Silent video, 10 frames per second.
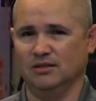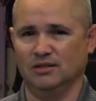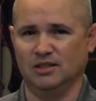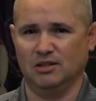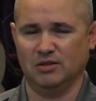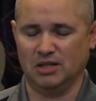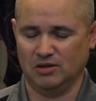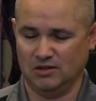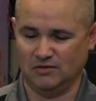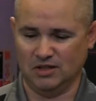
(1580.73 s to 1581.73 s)

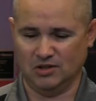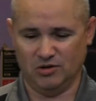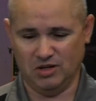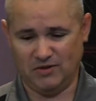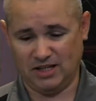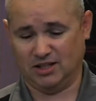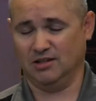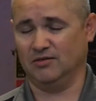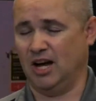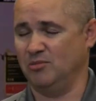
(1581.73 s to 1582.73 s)
In fact,
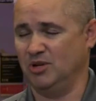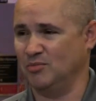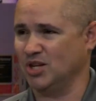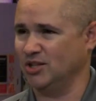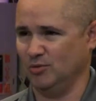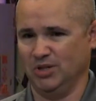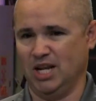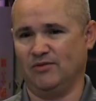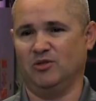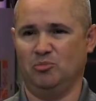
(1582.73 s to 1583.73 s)
IBM said there will
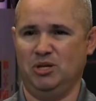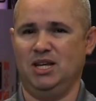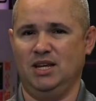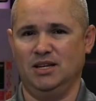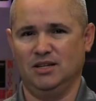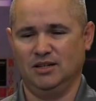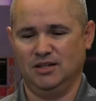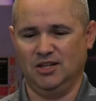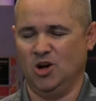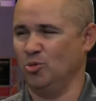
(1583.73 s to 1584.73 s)
never be
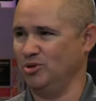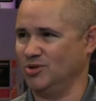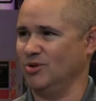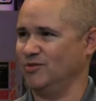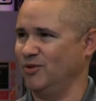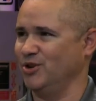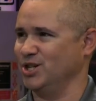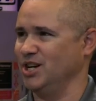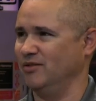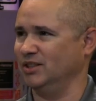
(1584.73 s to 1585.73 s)
an open source
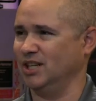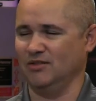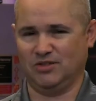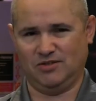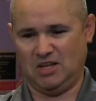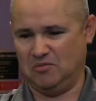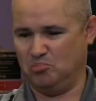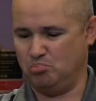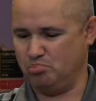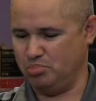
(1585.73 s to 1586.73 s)
version of it. They've said,
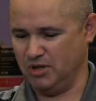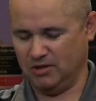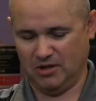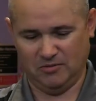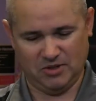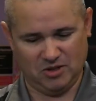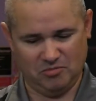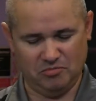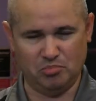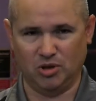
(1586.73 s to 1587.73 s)
just
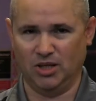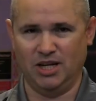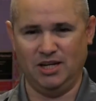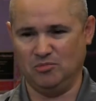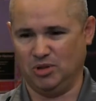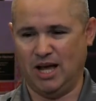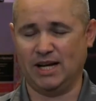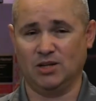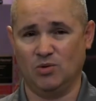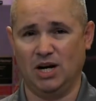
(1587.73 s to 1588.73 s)
plain
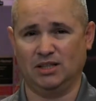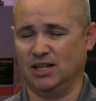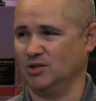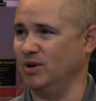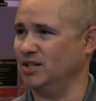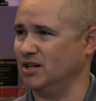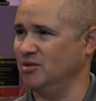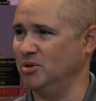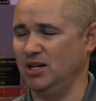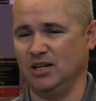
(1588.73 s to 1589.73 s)
black and white. That's the way it's going to
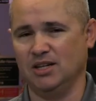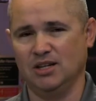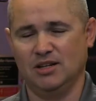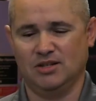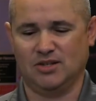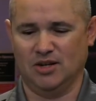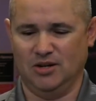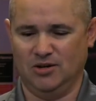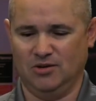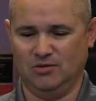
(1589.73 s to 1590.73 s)
be.
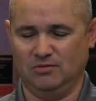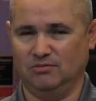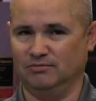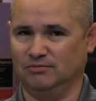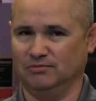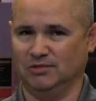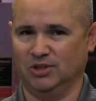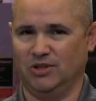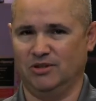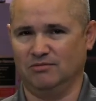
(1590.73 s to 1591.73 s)
So
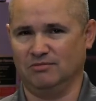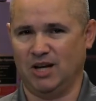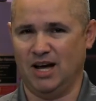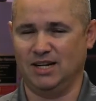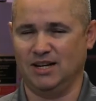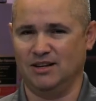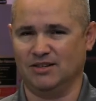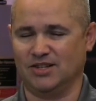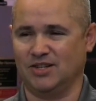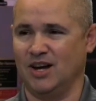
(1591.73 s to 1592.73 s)
you're kind of
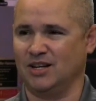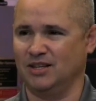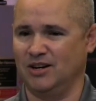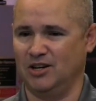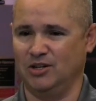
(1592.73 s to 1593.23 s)
stuck there.